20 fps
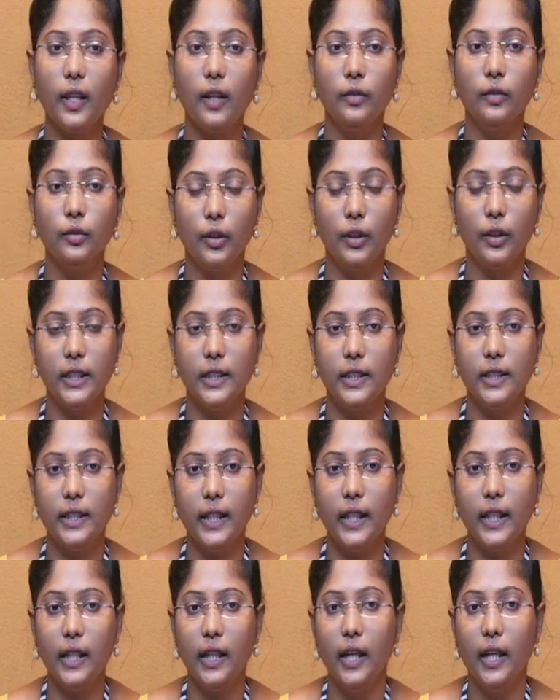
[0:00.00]
So, this is
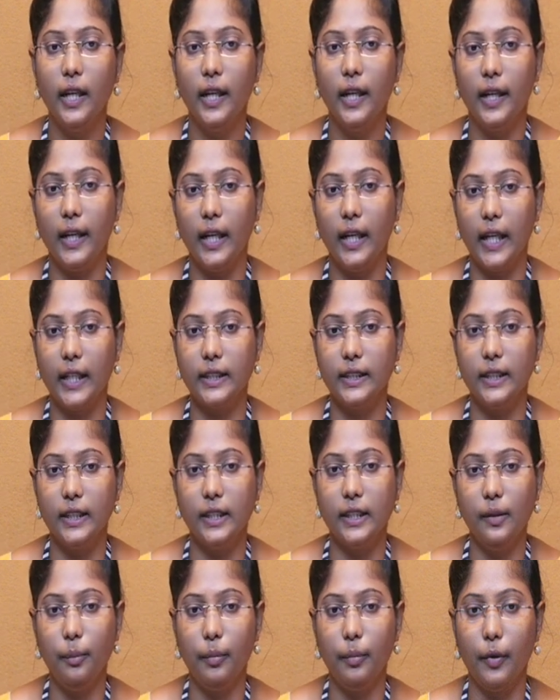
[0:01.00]
the
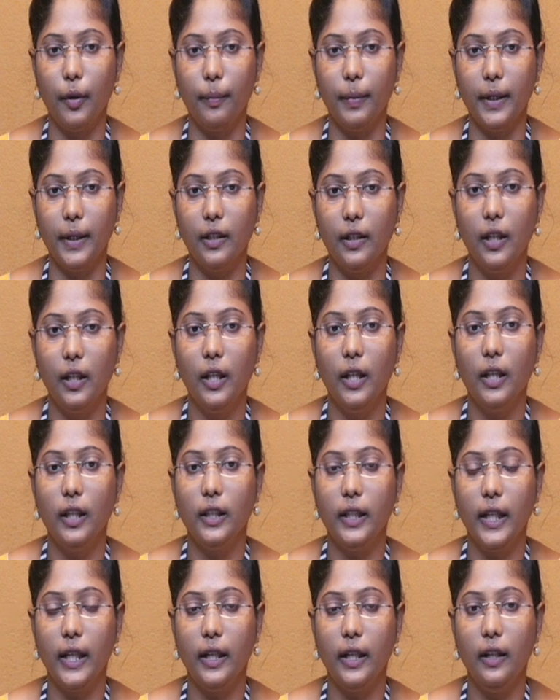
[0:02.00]
relaxation property.
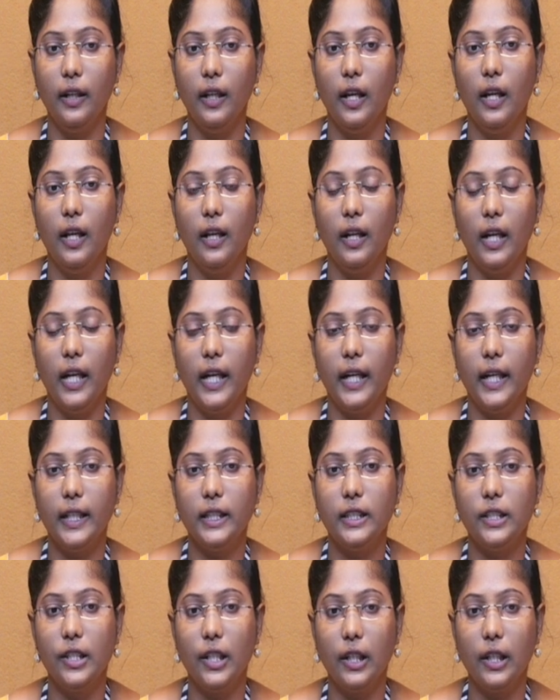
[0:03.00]
Then let
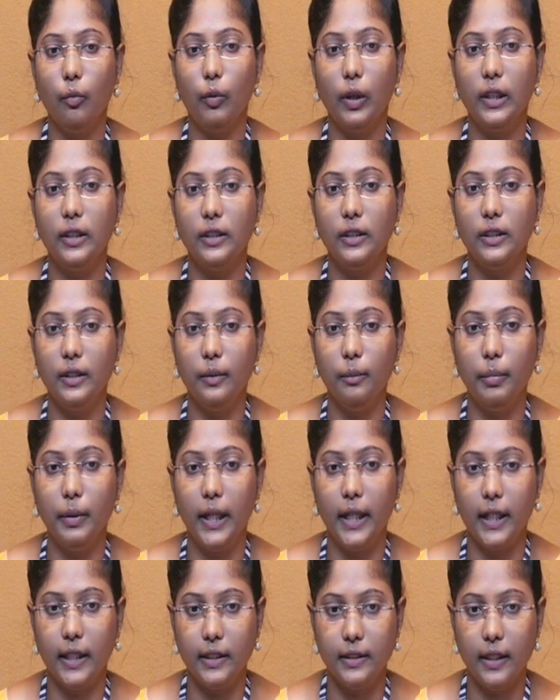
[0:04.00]
us check one
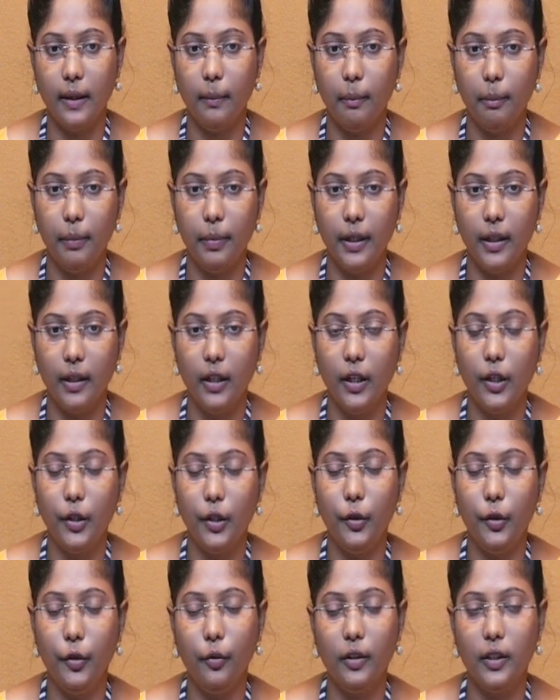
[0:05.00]
simple example,
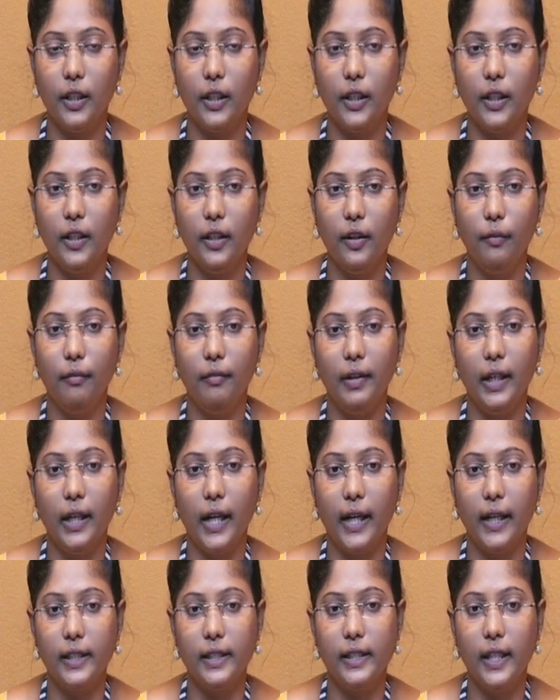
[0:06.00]
due to that we will
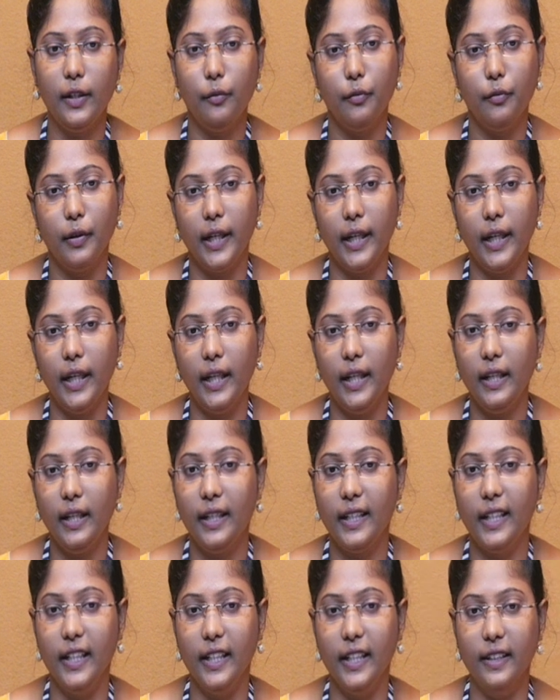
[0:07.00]
understand very
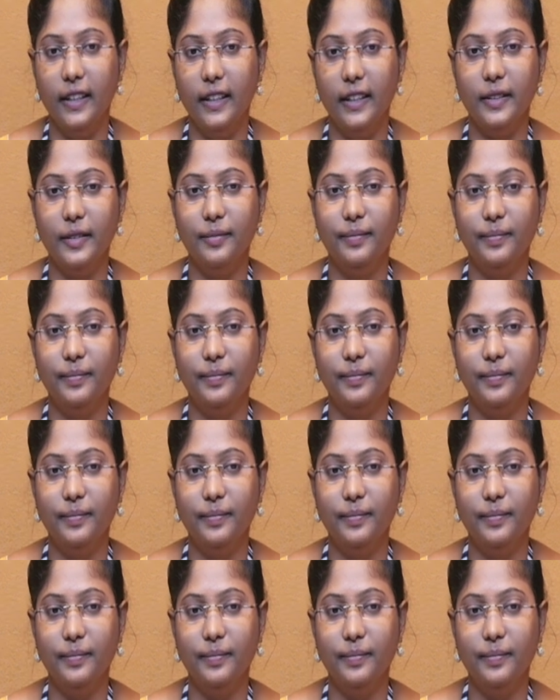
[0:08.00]
clearly.